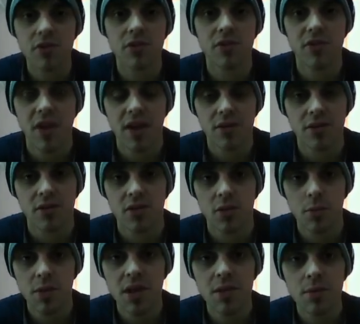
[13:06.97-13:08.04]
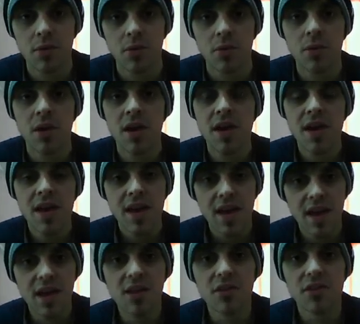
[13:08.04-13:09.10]
and thousands of people
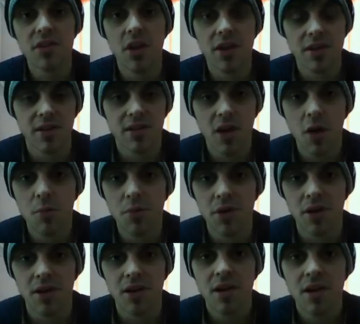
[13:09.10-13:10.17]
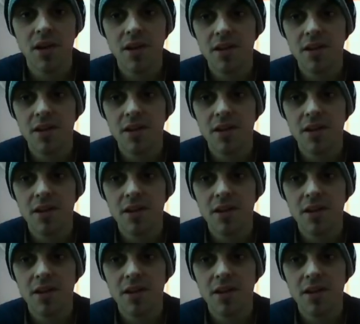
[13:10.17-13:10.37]
inside this company.